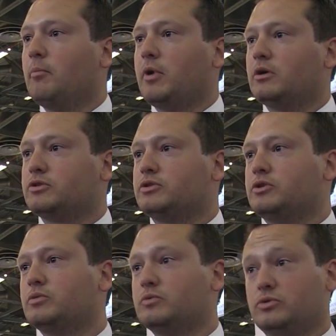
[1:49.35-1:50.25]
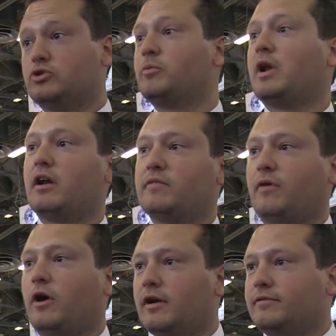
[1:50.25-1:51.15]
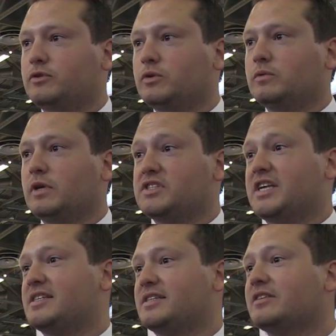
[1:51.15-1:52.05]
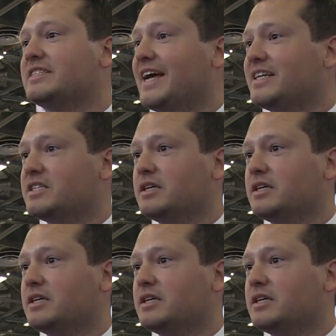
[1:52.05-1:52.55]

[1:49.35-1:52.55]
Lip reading: but also to zoom in on it far enough to assess their intent.